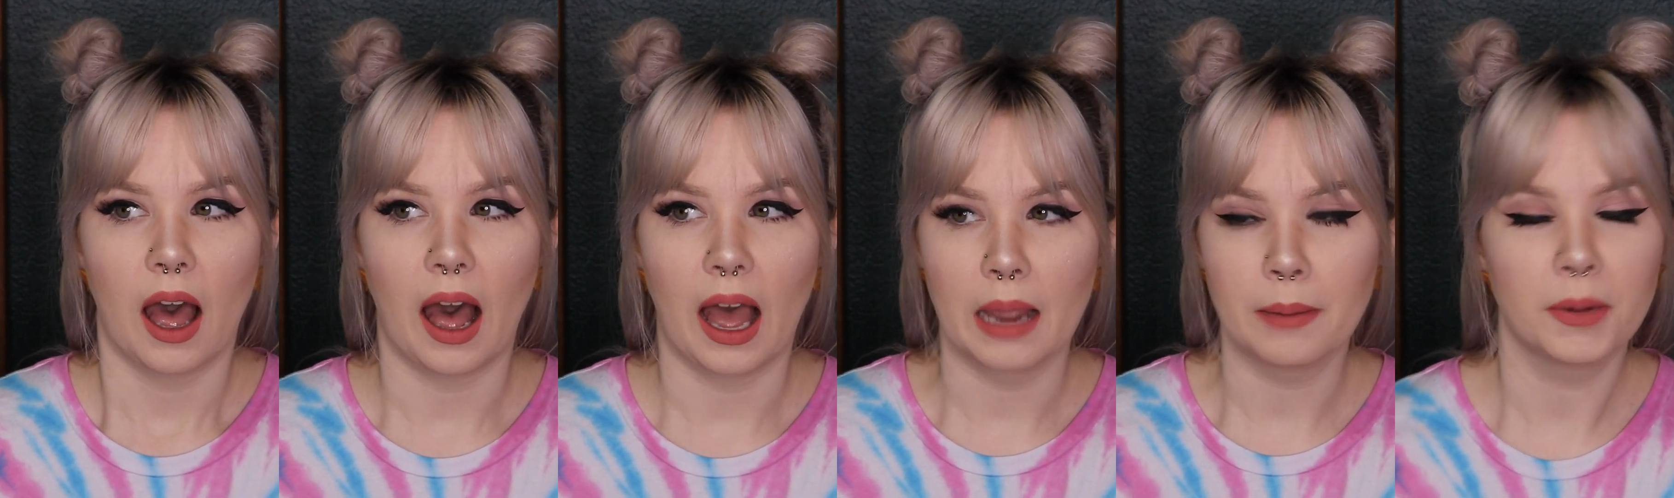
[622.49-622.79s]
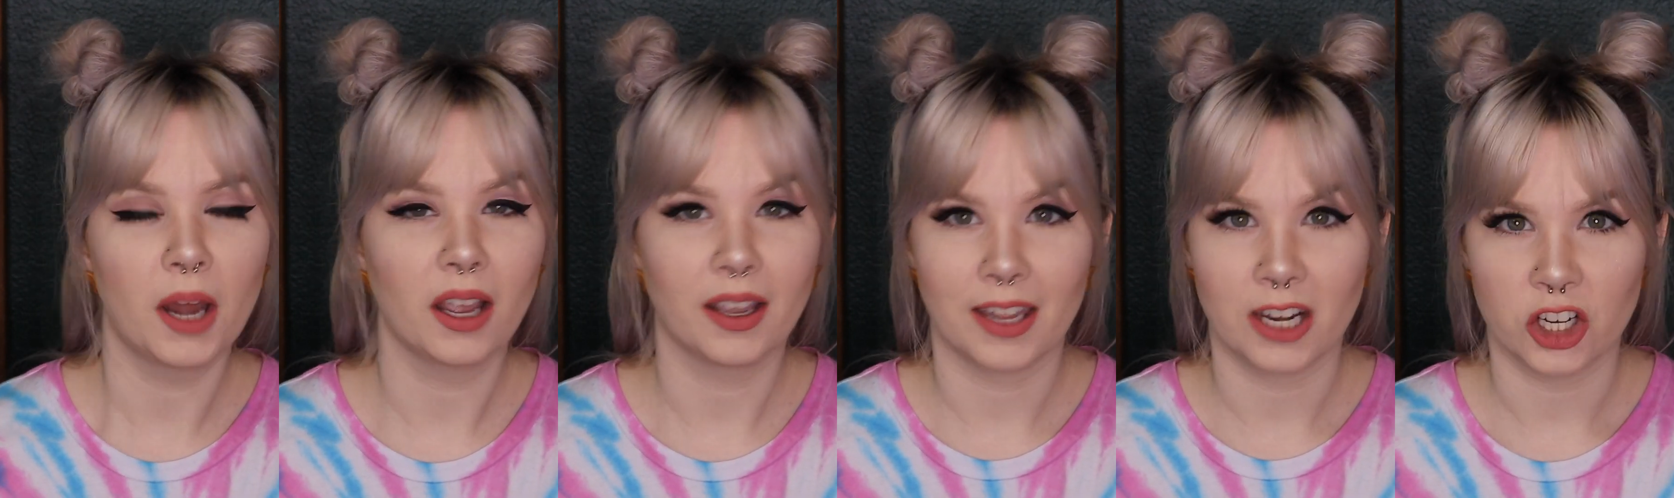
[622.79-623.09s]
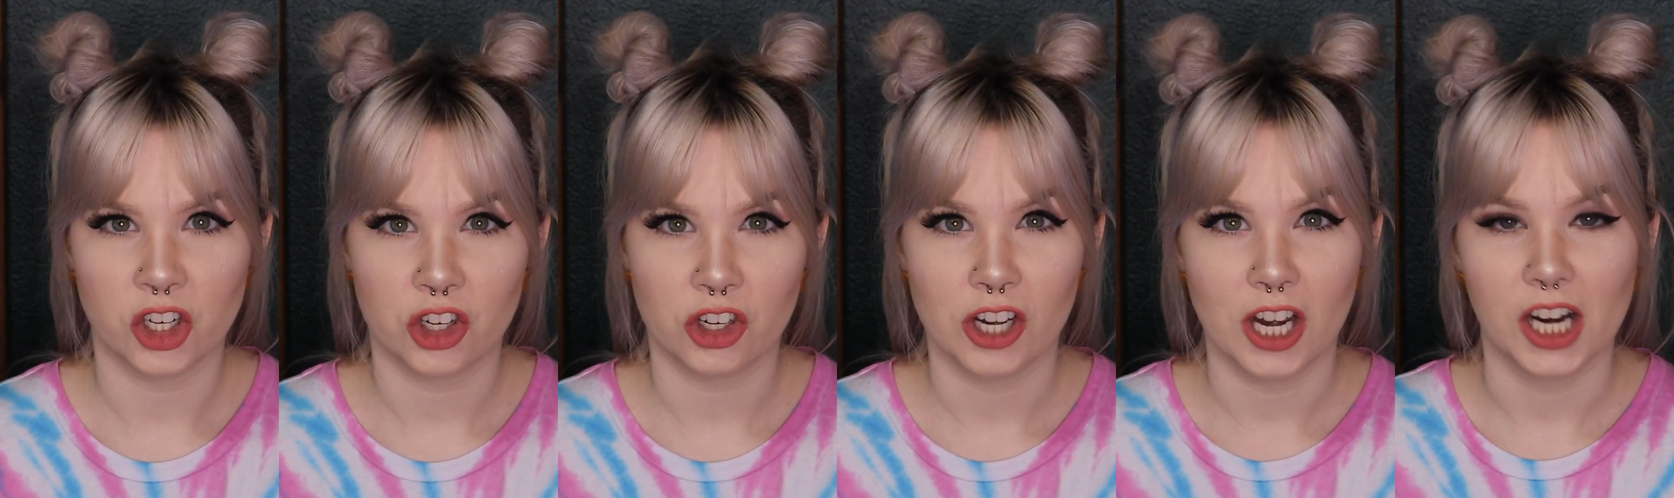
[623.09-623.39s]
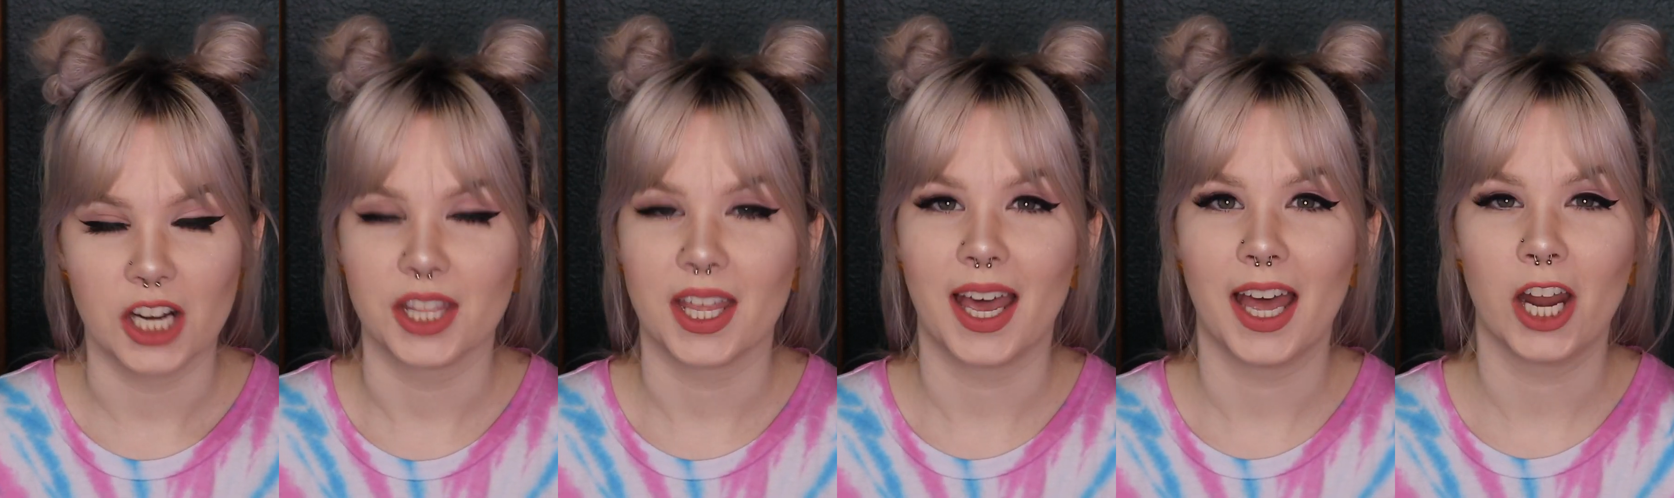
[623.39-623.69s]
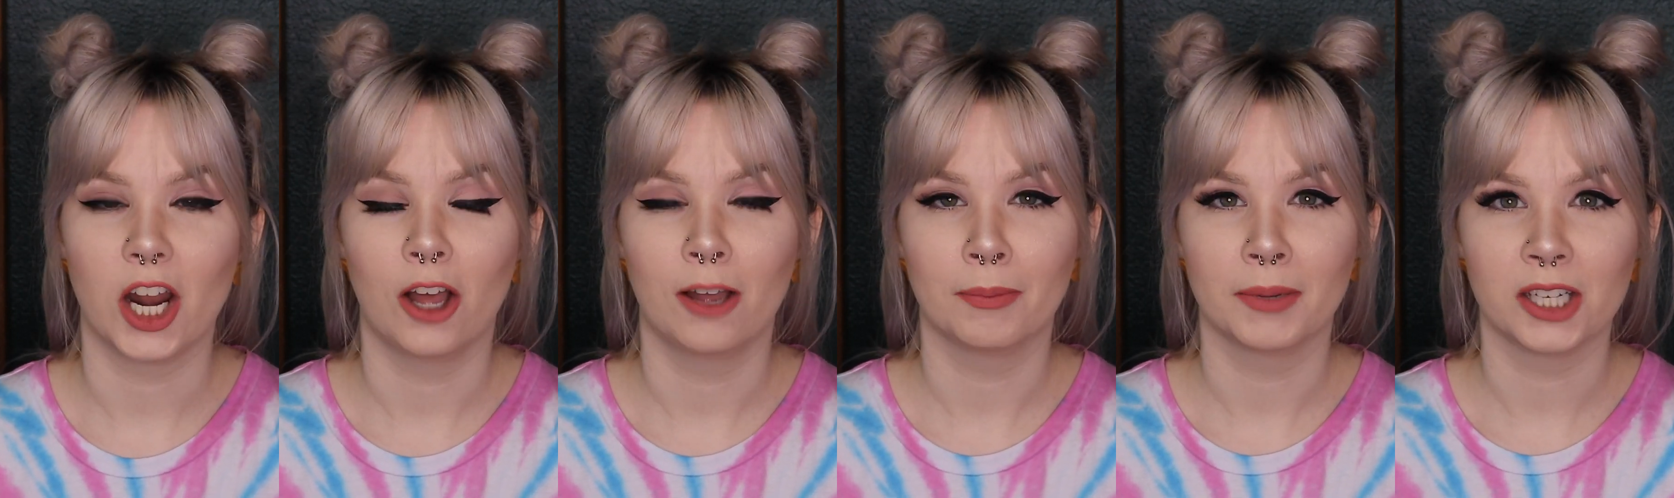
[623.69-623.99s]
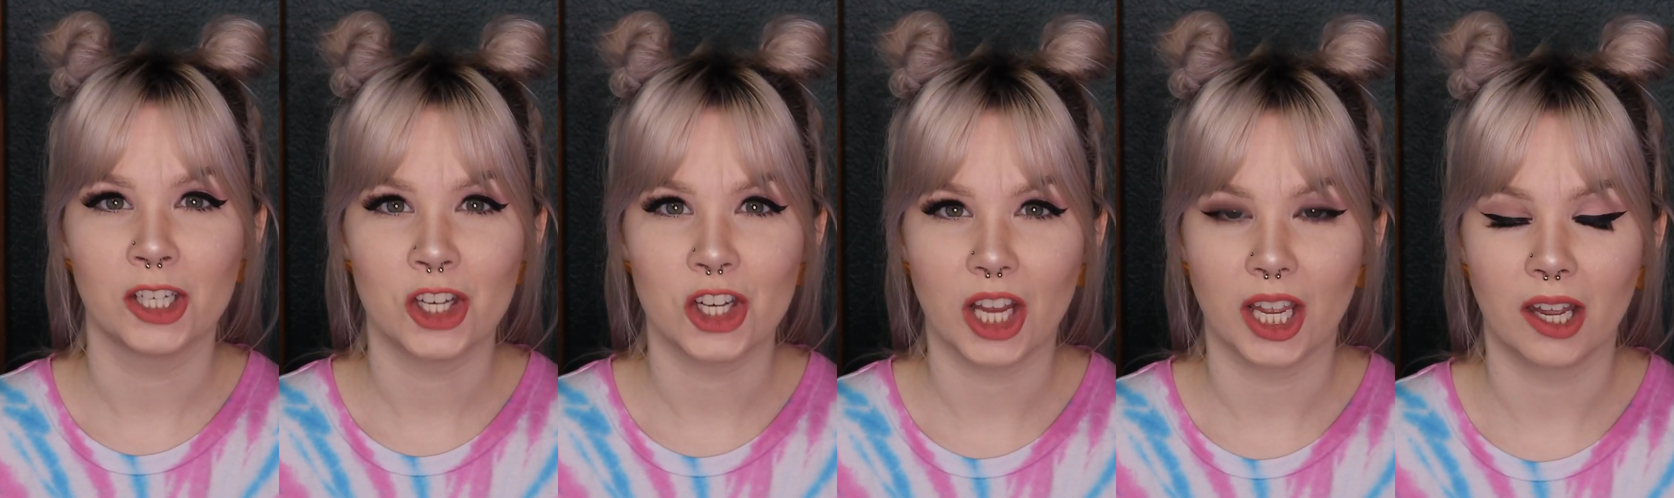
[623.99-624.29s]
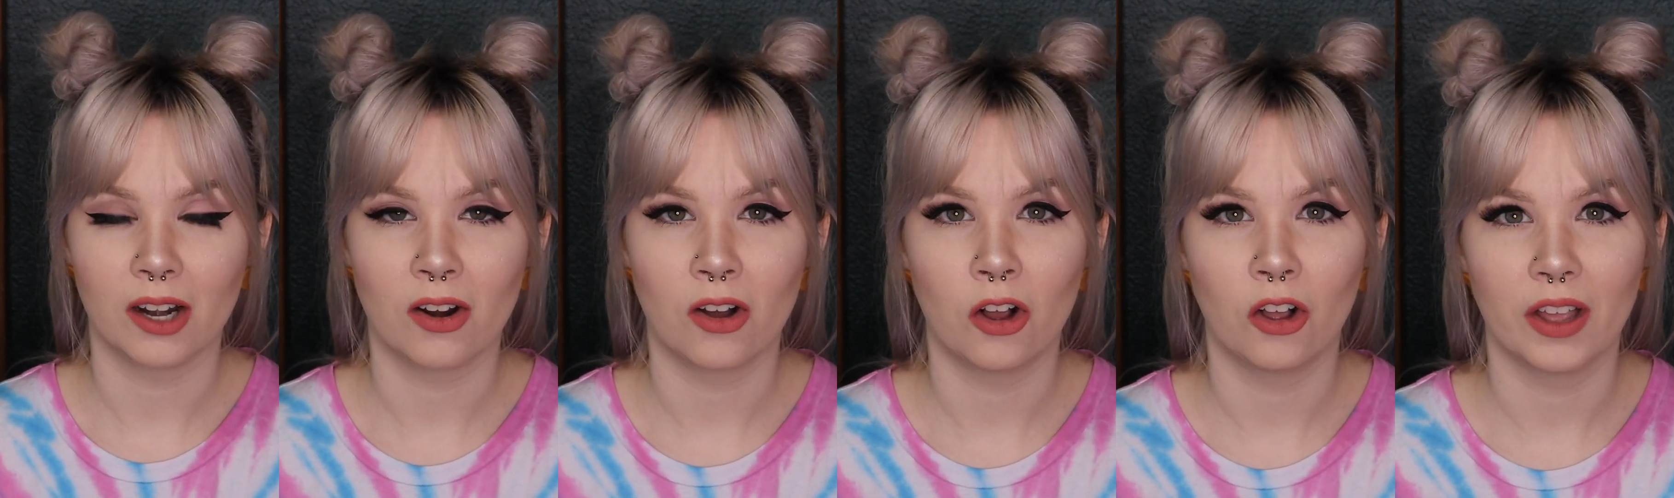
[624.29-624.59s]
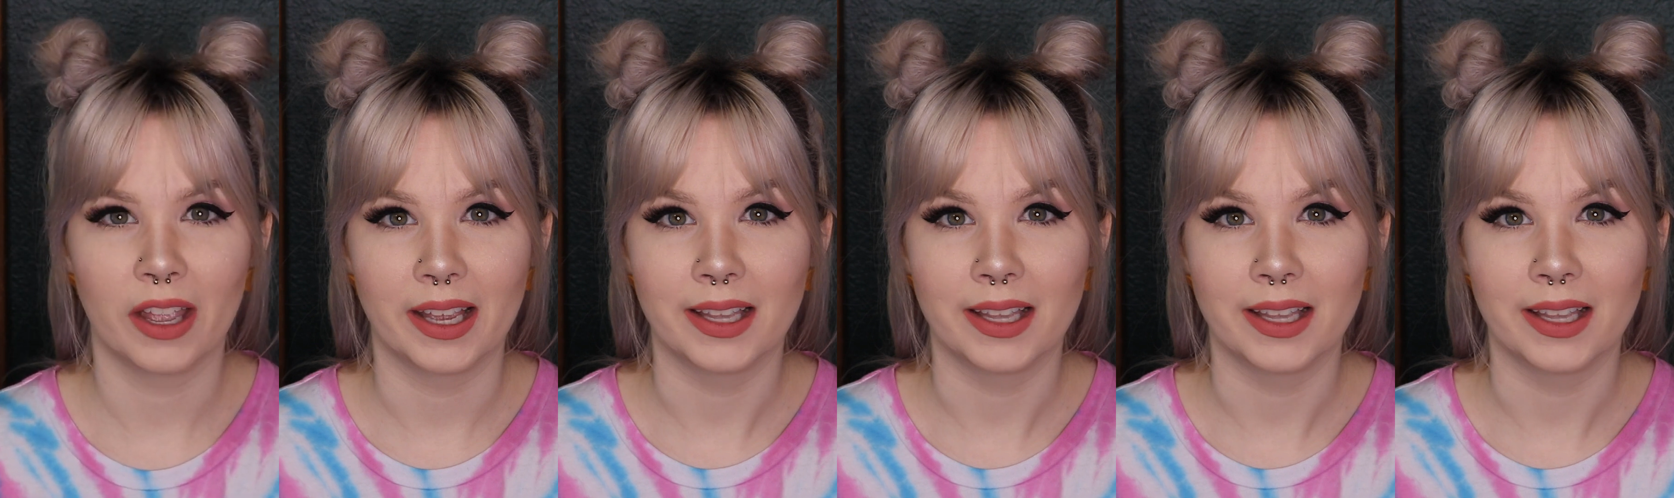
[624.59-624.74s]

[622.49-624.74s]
I'm not gonna share that on my channel